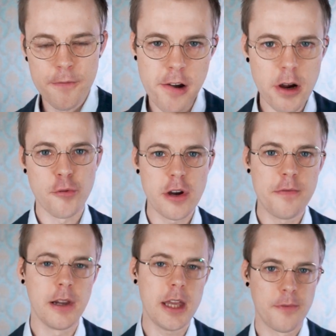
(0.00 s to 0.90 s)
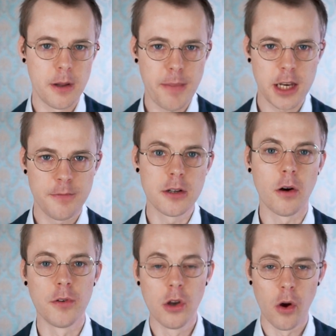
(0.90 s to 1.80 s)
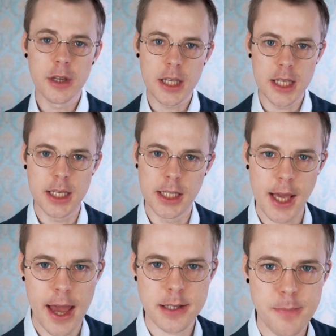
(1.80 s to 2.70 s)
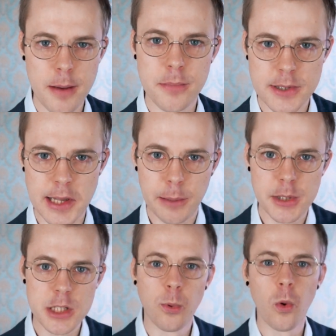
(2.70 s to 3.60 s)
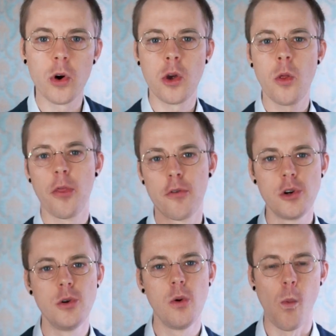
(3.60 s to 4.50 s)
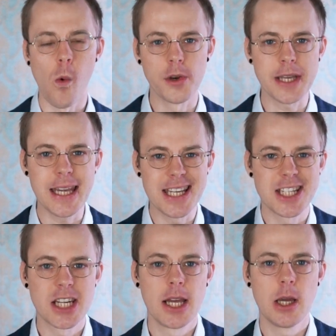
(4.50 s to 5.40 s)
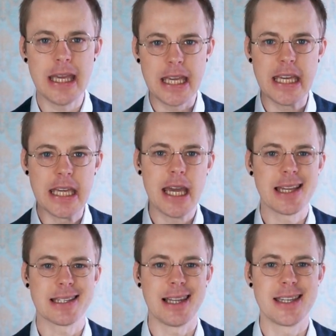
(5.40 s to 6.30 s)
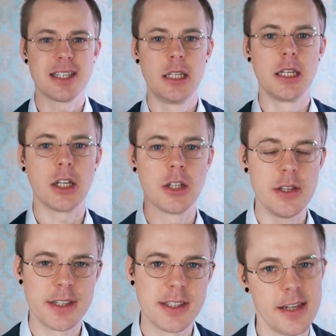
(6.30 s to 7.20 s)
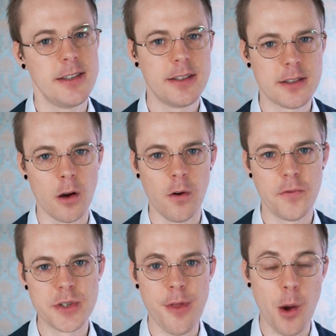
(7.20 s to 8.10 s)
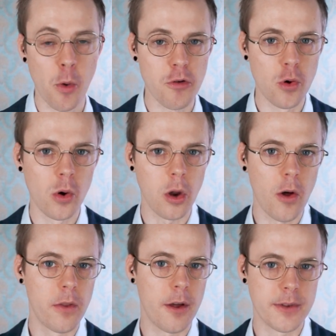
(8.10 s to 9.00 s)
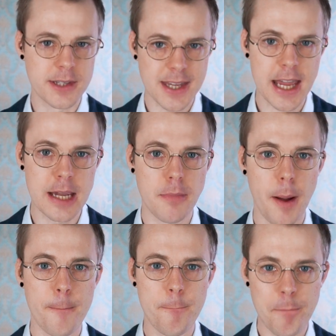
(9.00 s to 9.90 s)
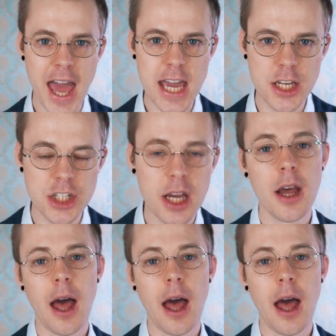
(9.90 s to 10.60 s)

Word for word: Very briefly, for the benefit of non-EES members, let me just walk you through what each EES lesson consists of so that we're all on the same page.